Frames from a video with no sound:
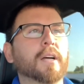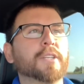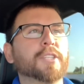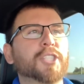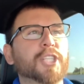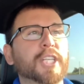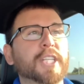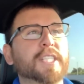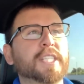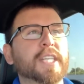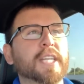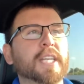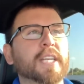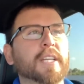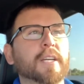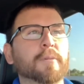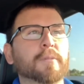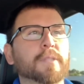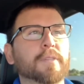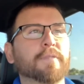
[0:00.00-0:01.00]

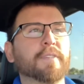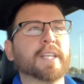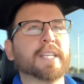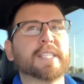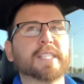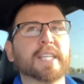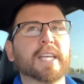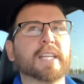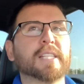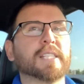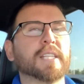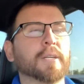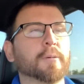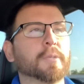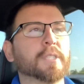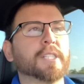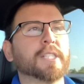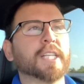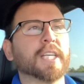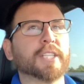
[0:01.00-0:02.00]
GT. It was a V6 and it
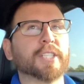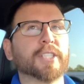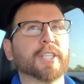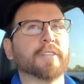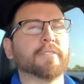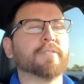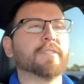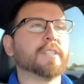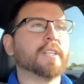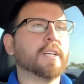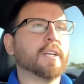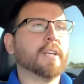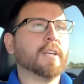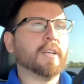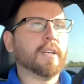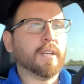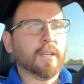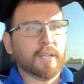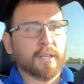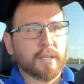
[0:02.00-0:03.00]
was stick shift.
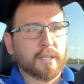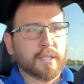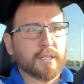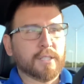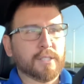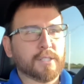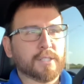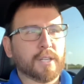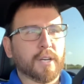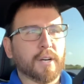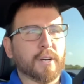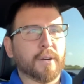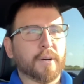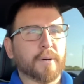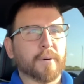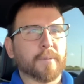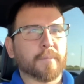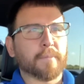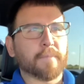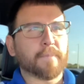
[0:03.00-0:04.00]

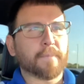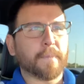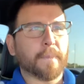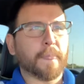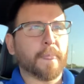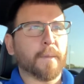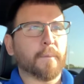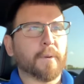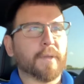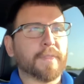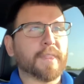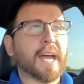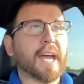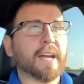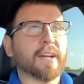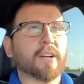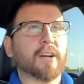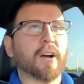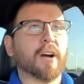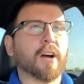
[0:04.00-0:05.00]
So with
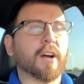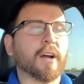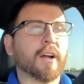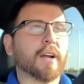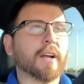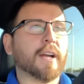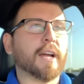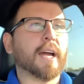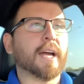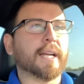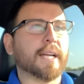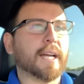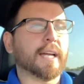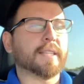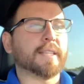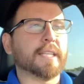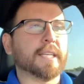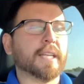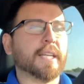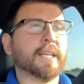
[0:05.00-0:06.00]
that car, I
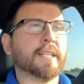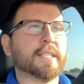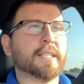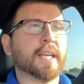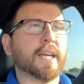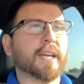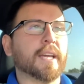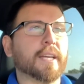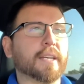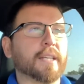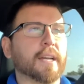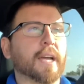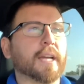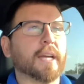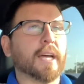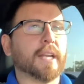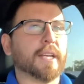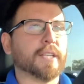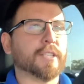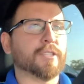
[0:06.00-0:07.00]
got the intake, I
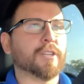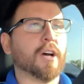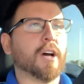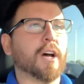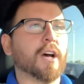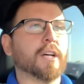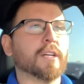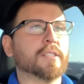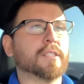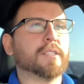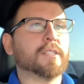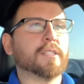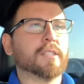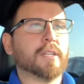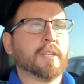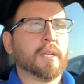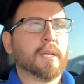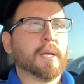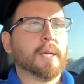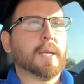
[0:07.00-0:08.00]
got exhaust.
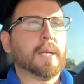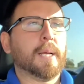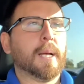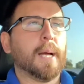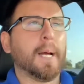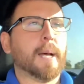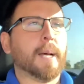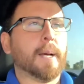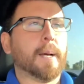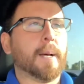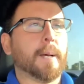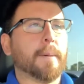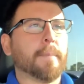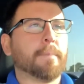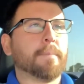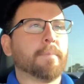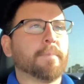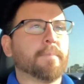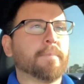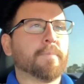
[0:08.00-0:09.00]

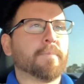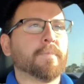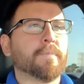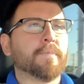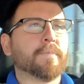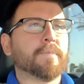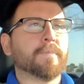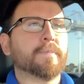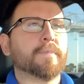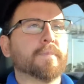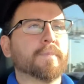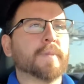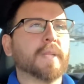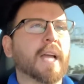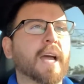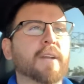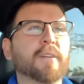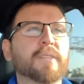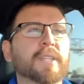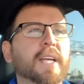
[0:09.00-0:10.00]

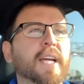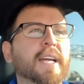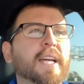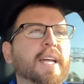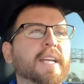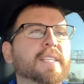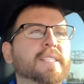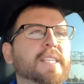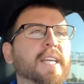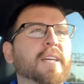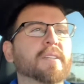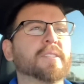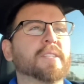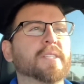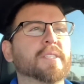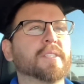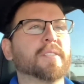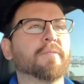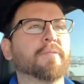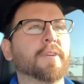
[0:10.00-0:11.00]
I don't think I got a sound
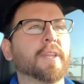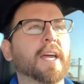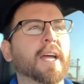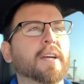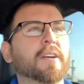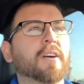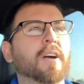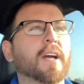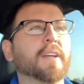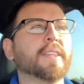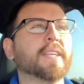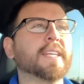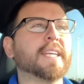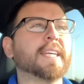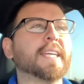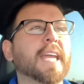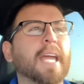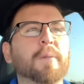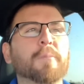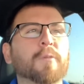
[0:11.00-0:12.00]
system for that car. I
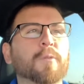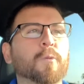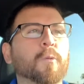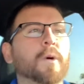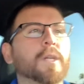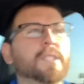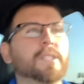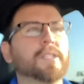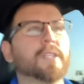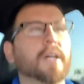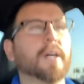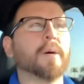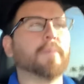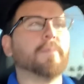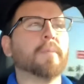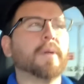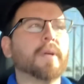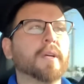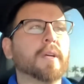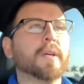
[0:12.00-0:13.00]
think it came with one sub.
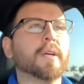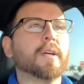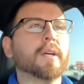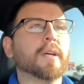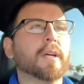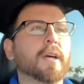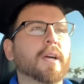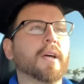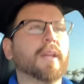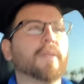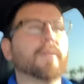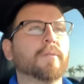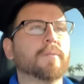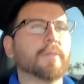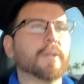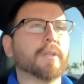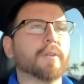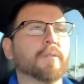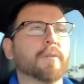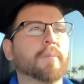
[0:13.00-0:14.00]
I don't
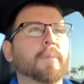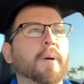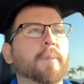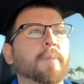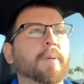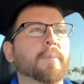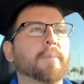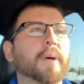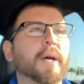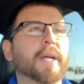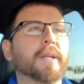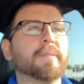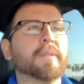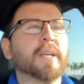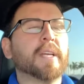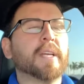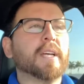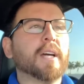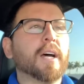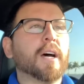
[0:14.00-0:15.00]
really remember, but
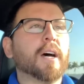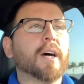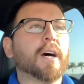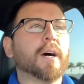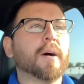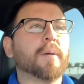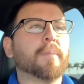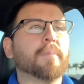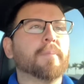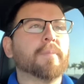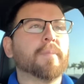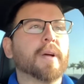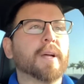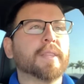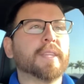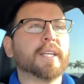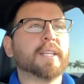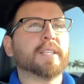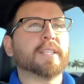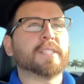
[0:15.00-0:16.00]
I
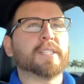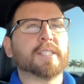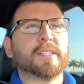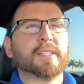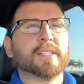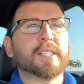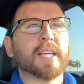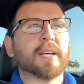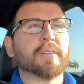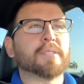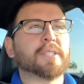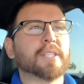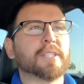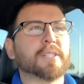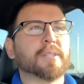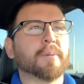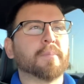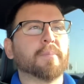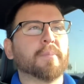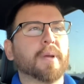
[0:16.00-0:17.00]
think the sound
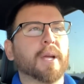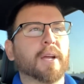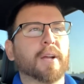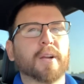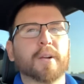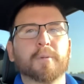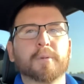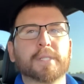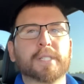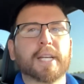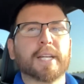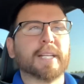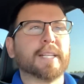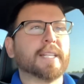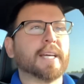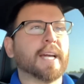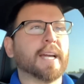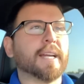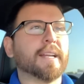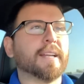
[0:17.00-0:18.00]
system era was kind of
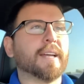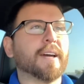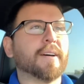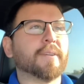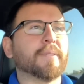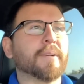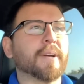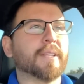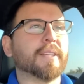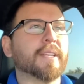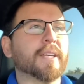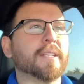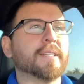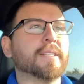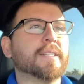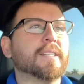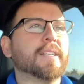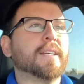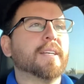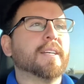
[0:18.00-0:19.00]
dying out around then.
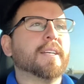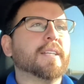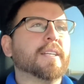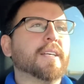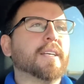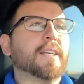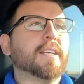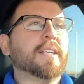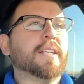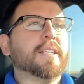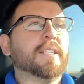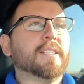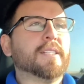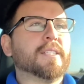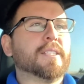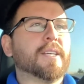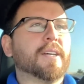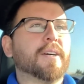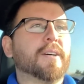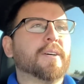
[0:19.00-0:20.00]

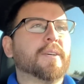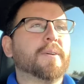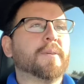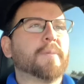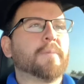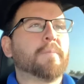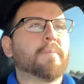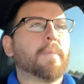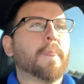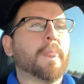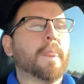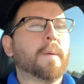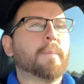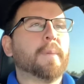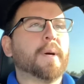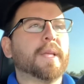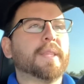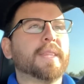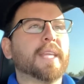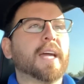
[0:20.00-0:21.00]
So,
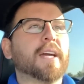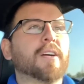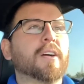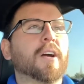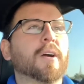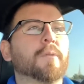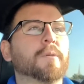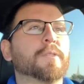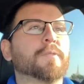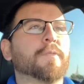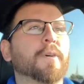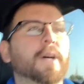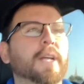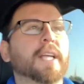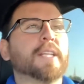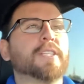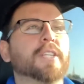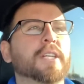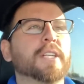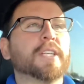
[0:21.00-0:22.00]
but that car was fun.
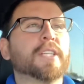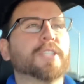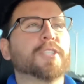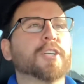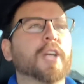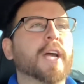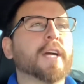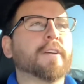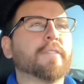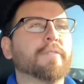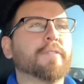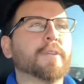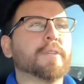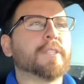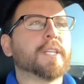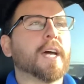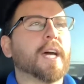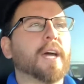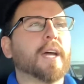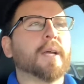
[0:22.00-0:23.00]
I took it to the track a few
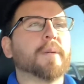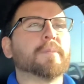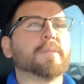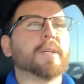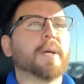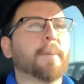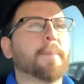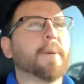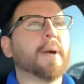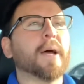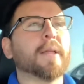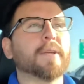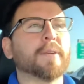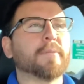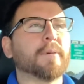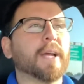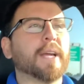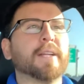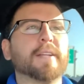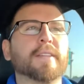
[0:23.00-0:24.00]
times. I probably
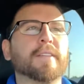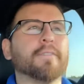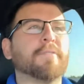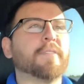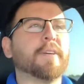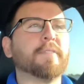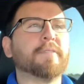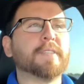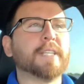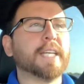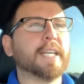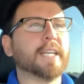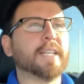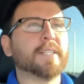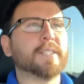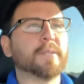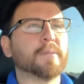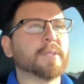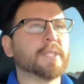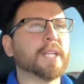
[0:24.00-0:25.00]
ran in the
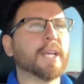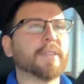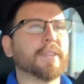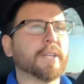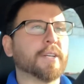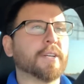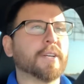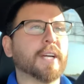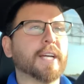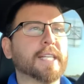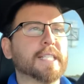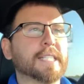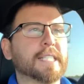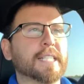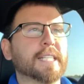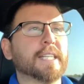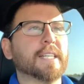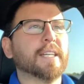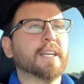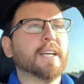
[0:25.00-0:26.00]
15s. It was nothing
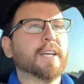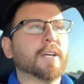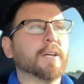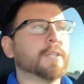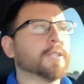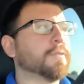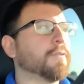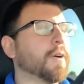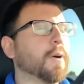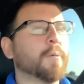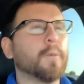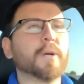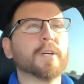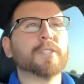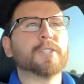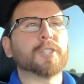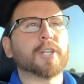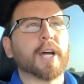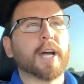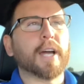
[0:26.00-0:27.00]
crazy. It was front
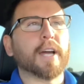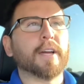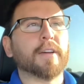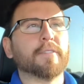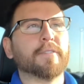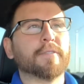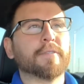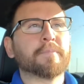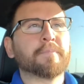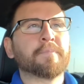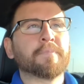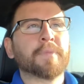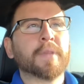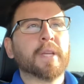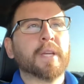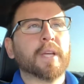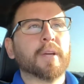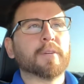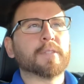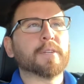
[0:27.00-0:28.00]
wheel drive.
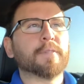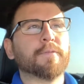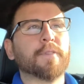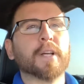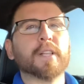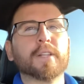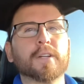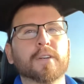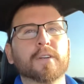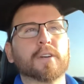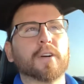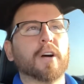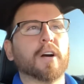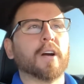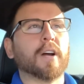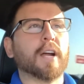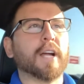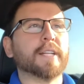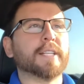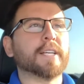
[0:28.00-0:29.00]
It was a fun little
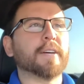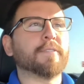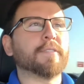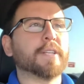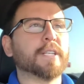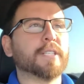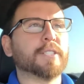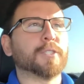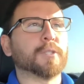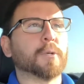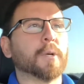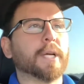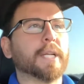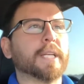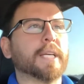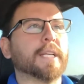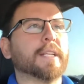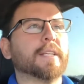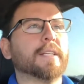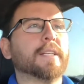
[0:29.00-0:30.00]
car. I definitely enjoyed
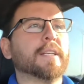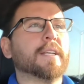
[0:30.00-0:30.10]
it.